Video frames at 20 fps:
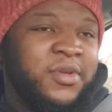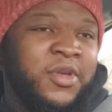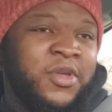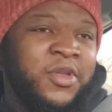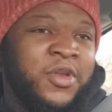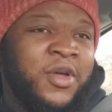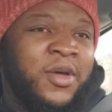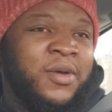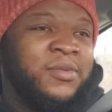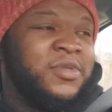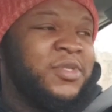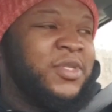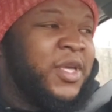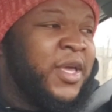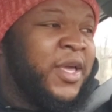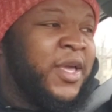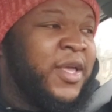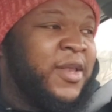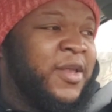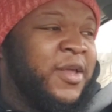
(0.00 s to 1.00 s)
You know what I'm
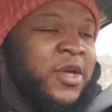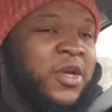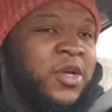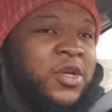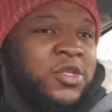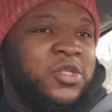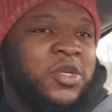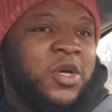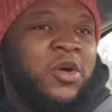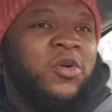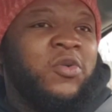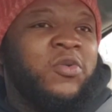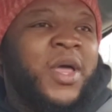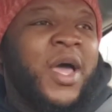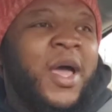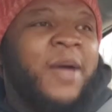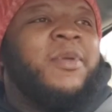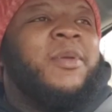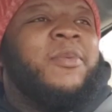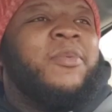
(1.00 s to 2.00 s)
saying? So a
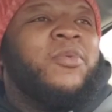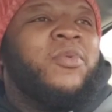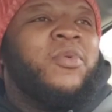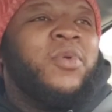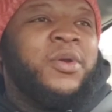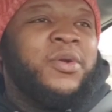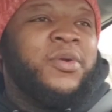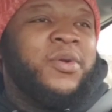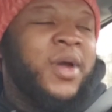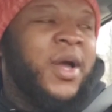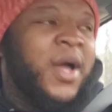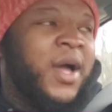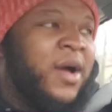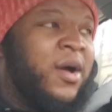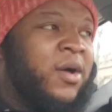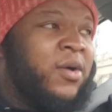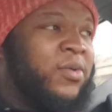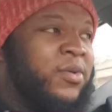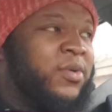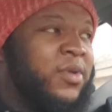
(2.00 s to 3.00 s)
lot of people wondering
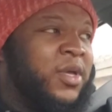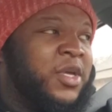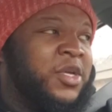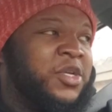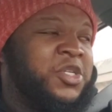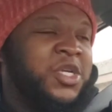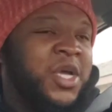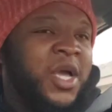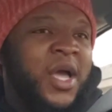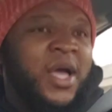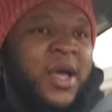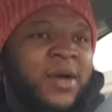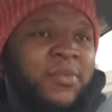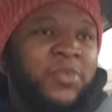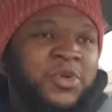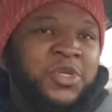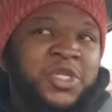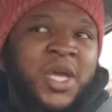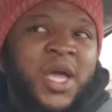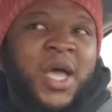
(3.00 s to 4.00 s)
how is
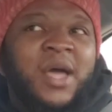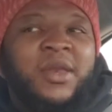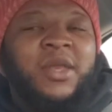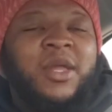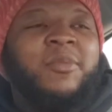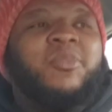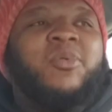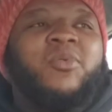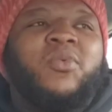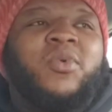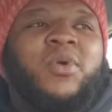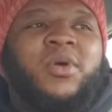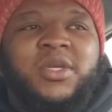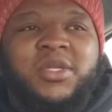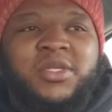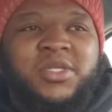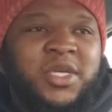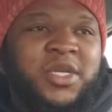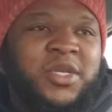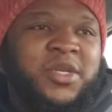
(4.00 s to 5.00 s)
Sean was Sean number one
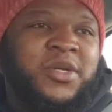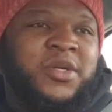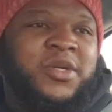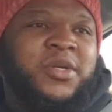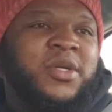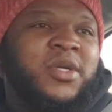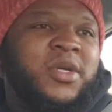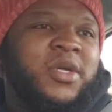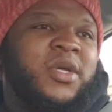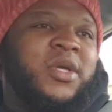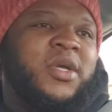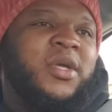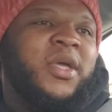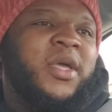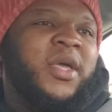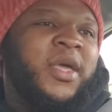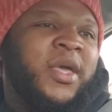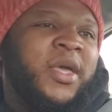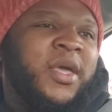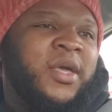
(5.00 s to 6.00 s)
contender,
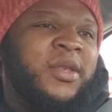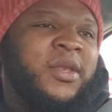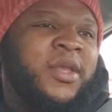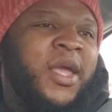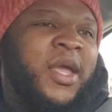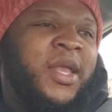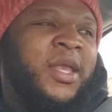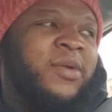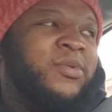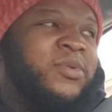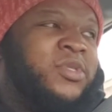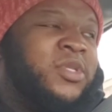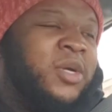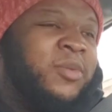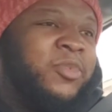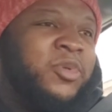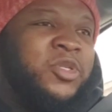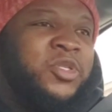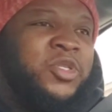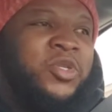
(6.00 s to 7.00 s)
and Danny was
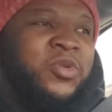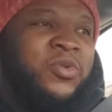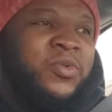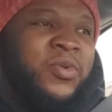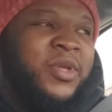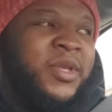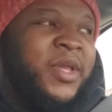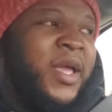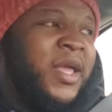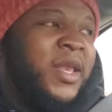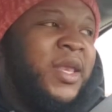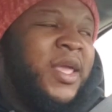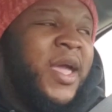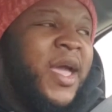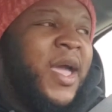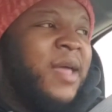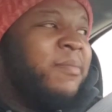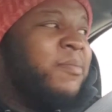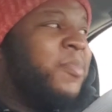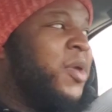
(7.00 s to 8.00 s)
number two, and Danny
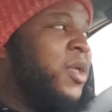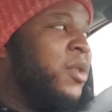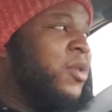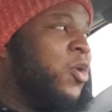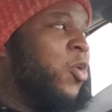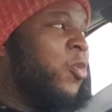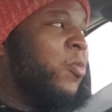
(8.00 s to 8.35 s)
hadn't beat